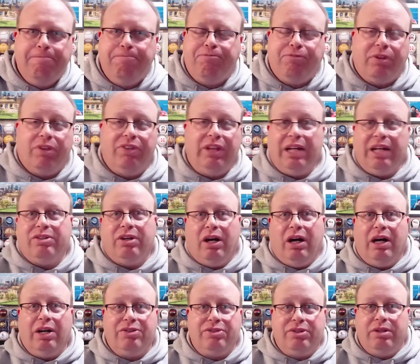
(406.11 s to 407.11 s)
That's
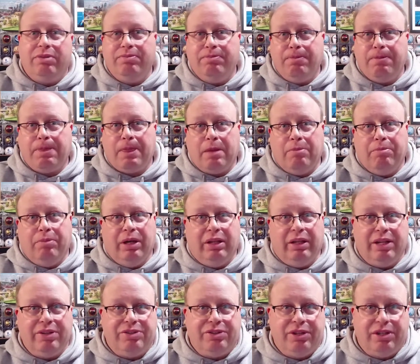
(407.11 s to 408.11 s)
awesome, but
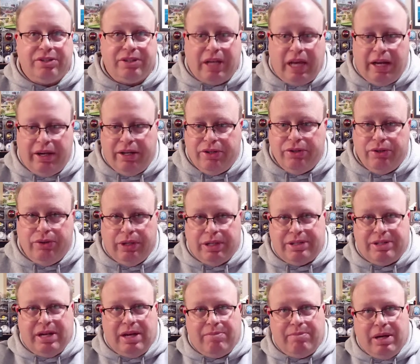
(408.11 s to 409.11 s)
let's just kind of do it
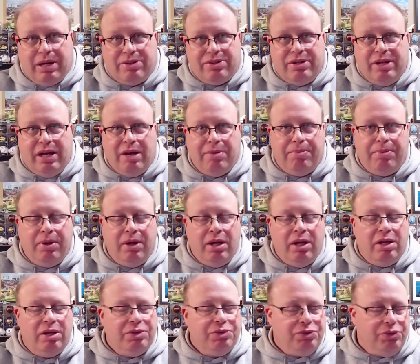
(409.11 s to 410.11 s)
step by step.
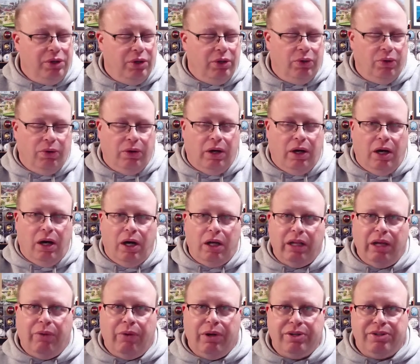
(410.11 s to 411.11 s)
So all
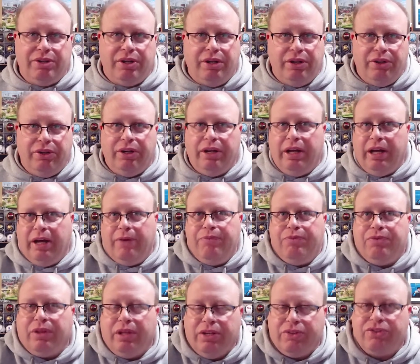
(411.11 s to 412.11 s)
I want you to do today
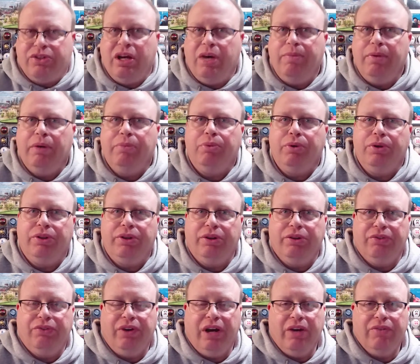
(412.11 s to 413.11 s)
is come up with your
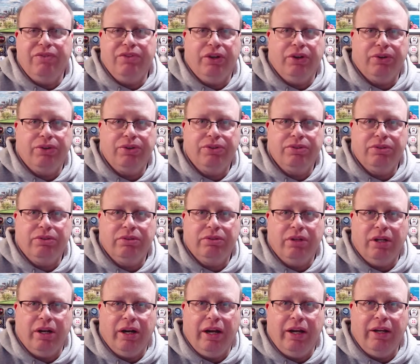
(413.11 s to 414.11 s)
5 jokes,
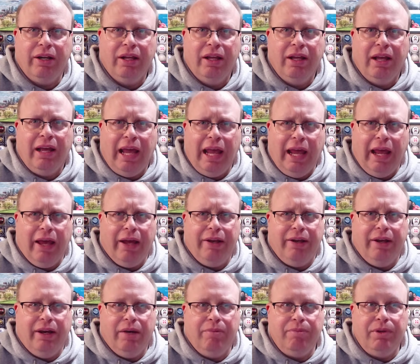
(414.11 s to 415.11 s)
all right? And
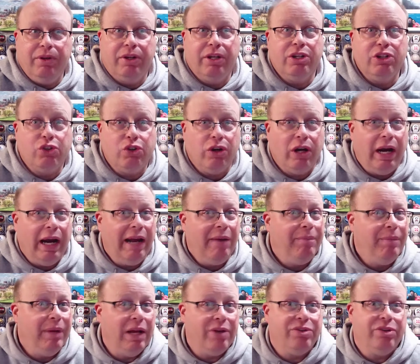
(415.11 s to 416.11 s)
you can try. I'm
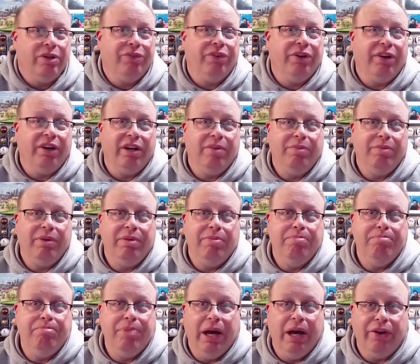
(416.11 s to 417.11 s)
not sure if they're going to be
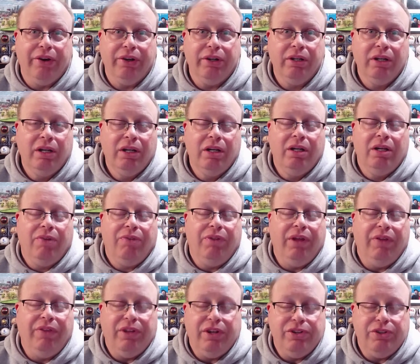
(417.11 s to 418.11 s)
better
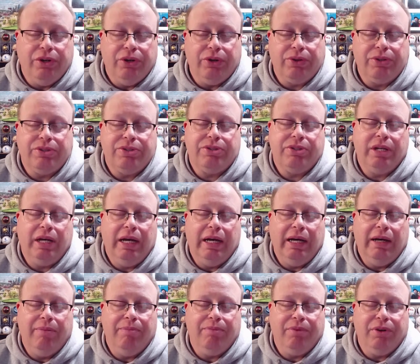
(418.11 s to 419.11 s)
than the jokes
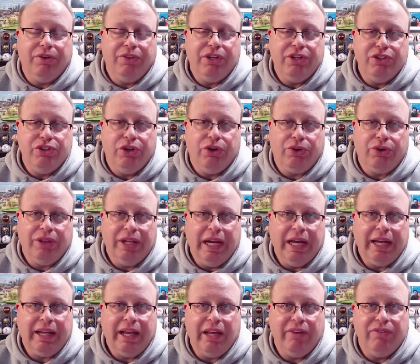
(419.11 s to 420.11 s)
or the joke that I
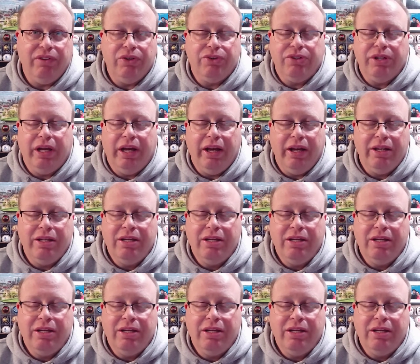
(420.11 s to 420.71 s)
gave you today.